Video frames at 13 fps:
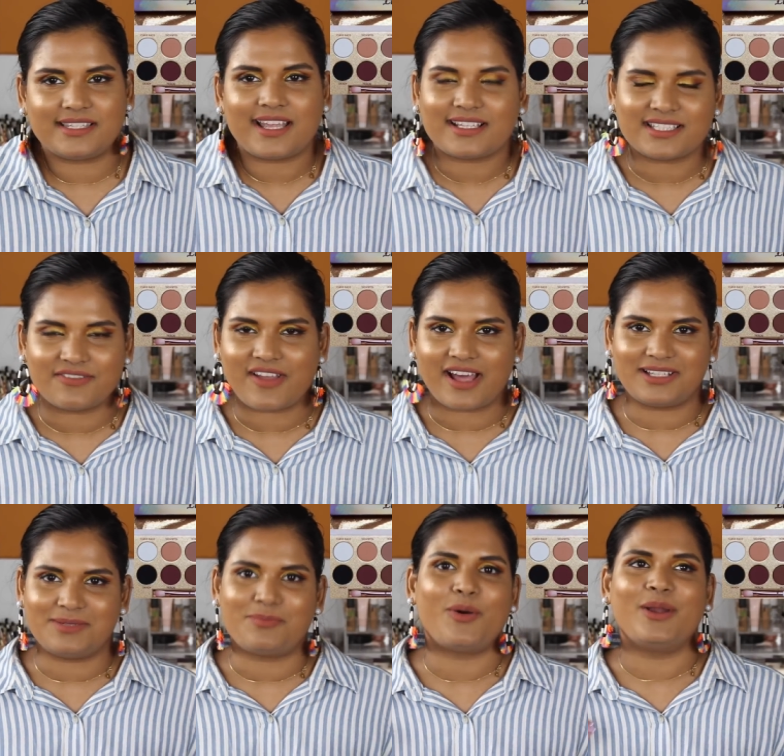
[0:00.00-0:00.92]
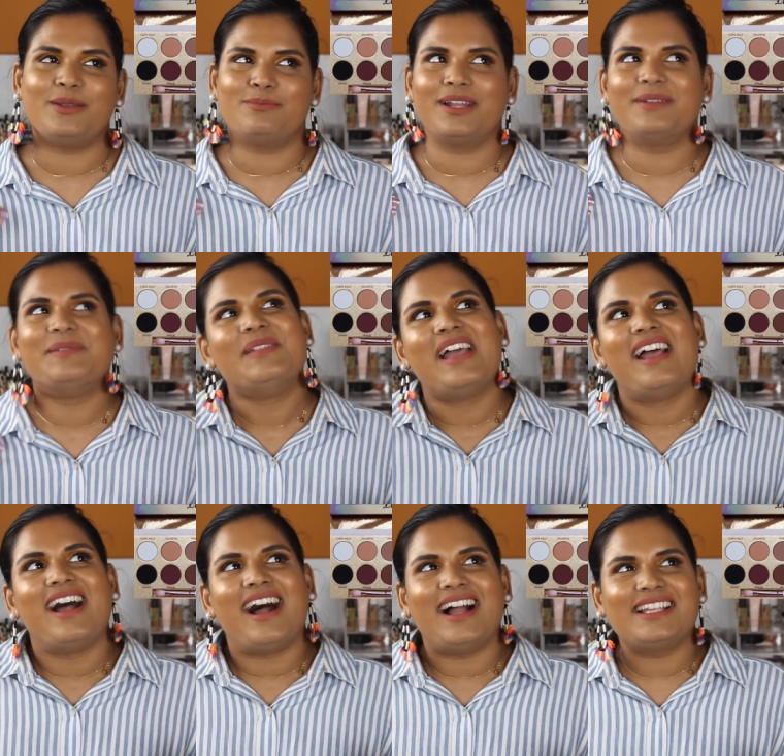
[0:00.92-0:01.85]
And that's a valid point, but
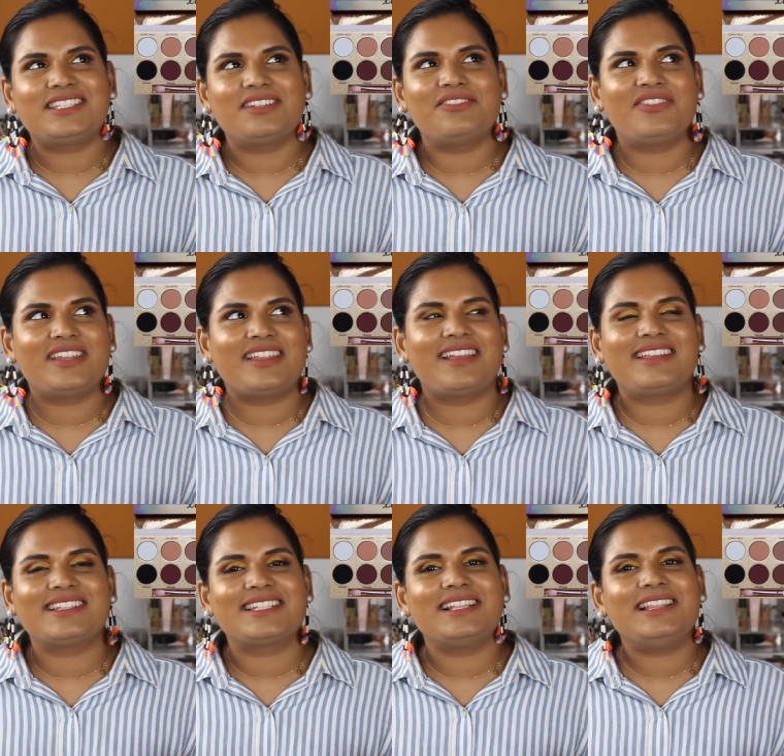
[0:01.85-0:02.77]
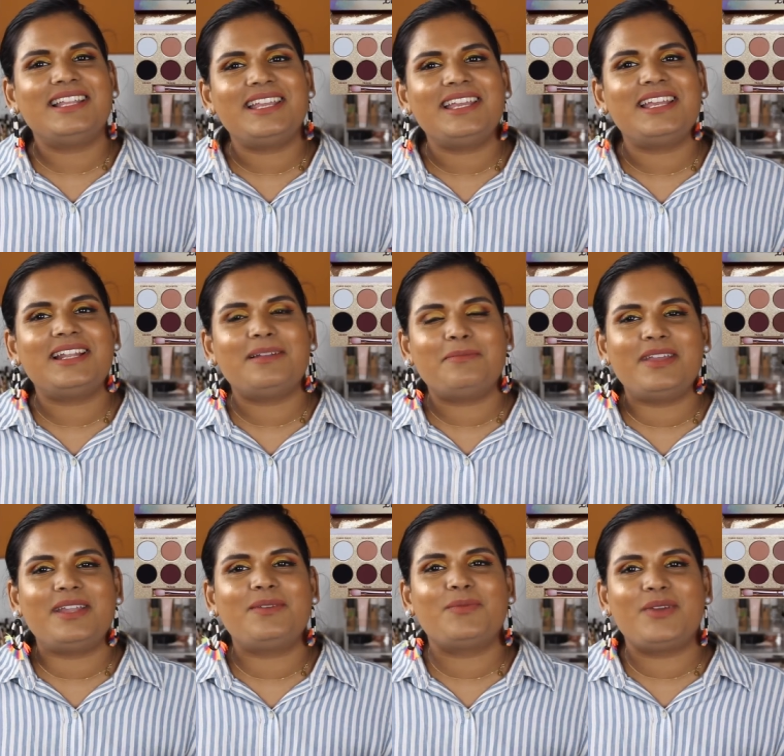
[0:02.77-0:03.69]
I still feel like it's a little
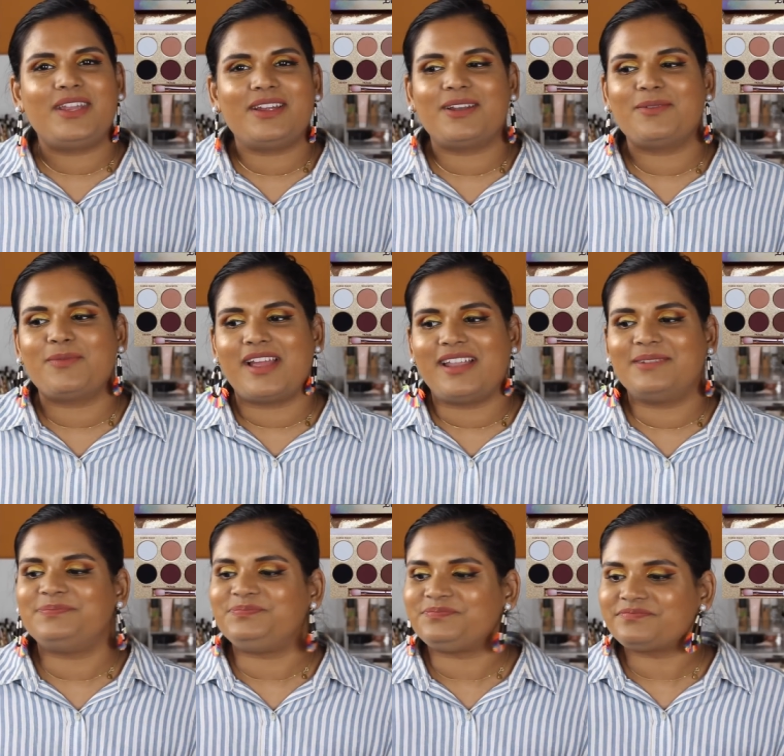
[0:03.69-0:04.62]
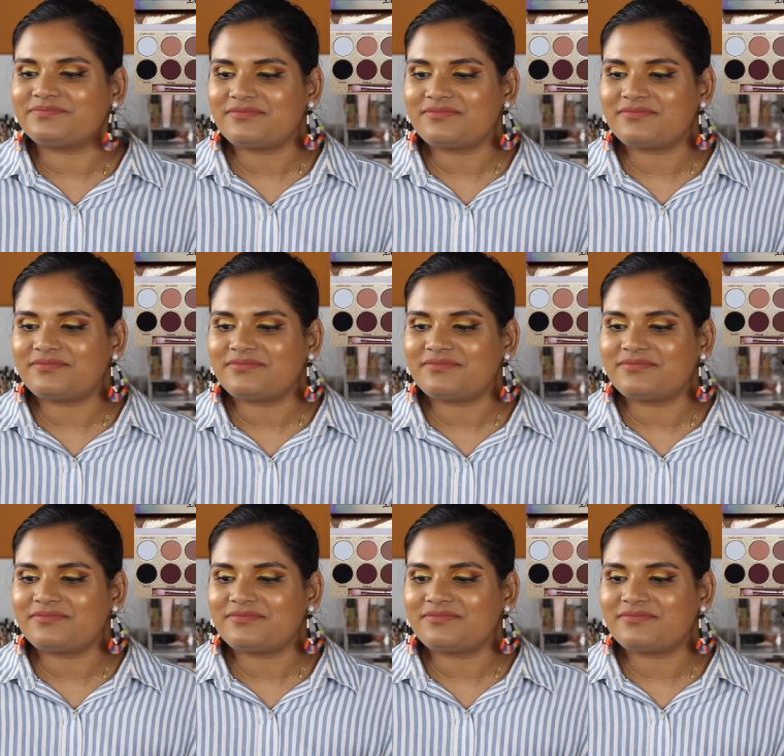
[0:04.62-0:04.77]
bit weird when